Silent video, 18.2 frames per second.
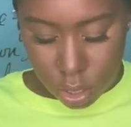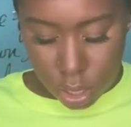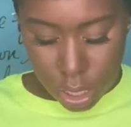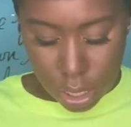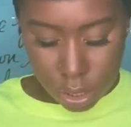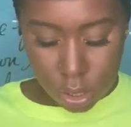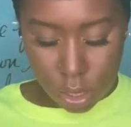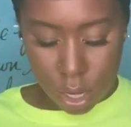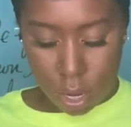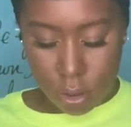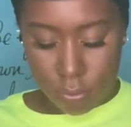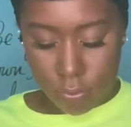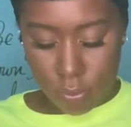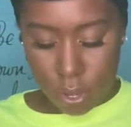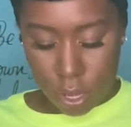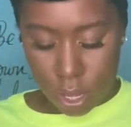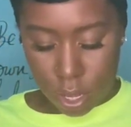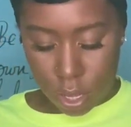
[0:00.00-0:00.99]
I'll start
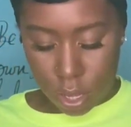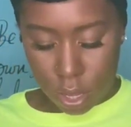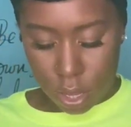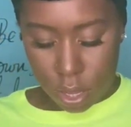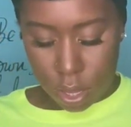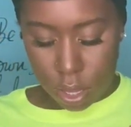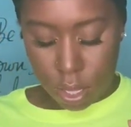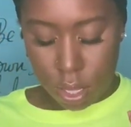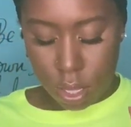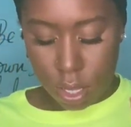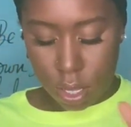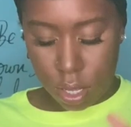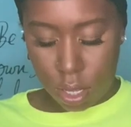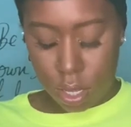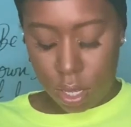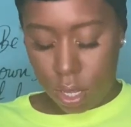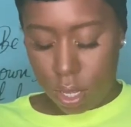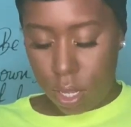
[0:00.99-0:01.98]
with
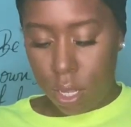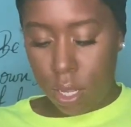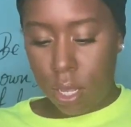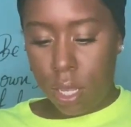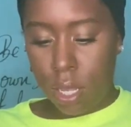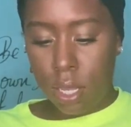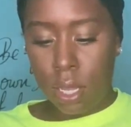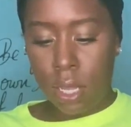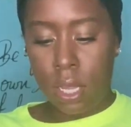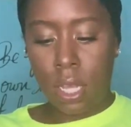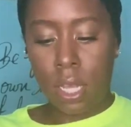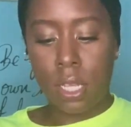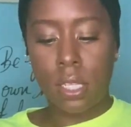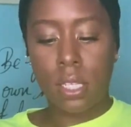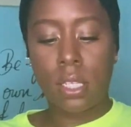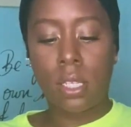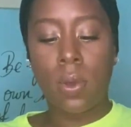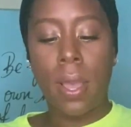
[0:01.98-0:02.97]

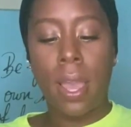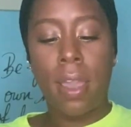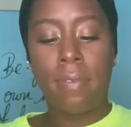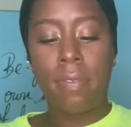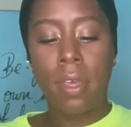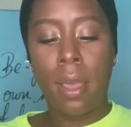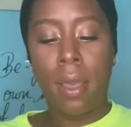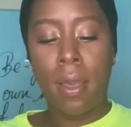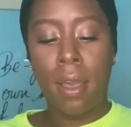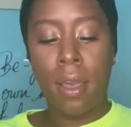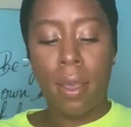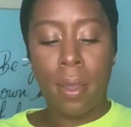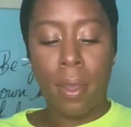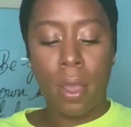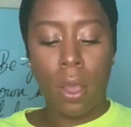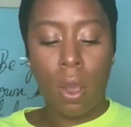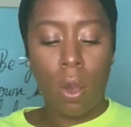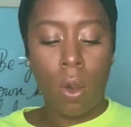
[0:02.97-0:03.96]
this. So I have
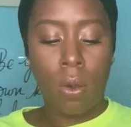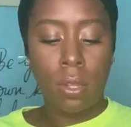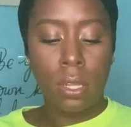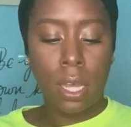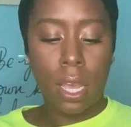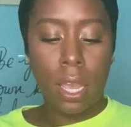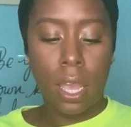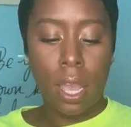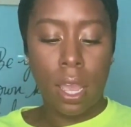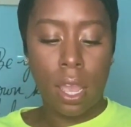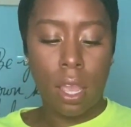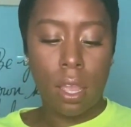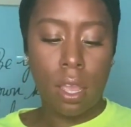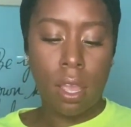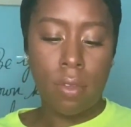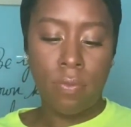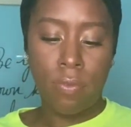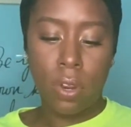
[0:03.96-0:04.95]
the
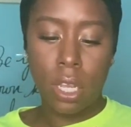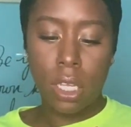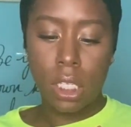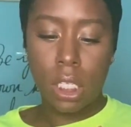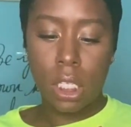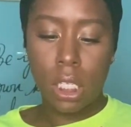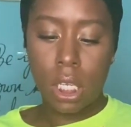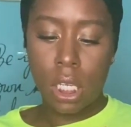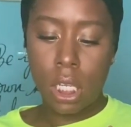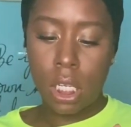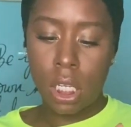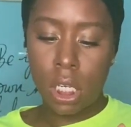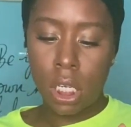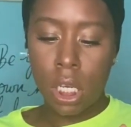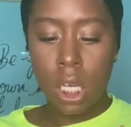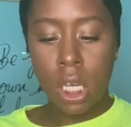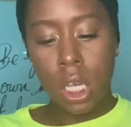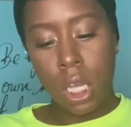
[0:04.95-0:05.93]

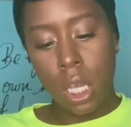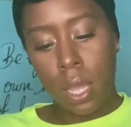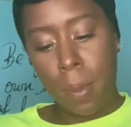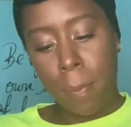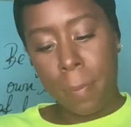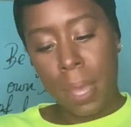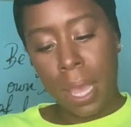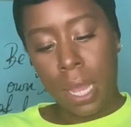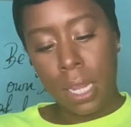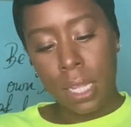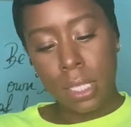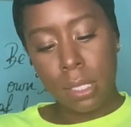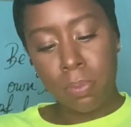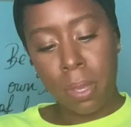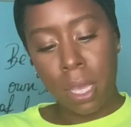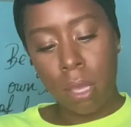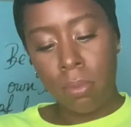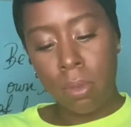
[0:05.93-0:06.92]
OLEHENRIKSEN Balance
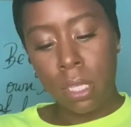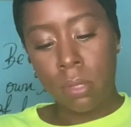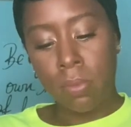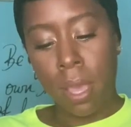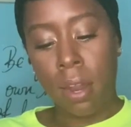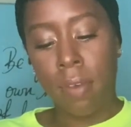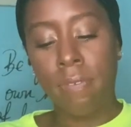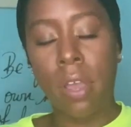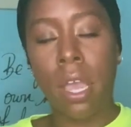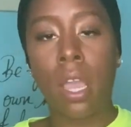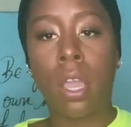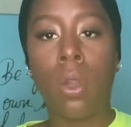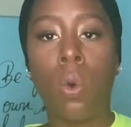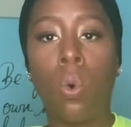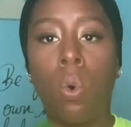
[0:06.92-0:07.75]
Babies Mattifying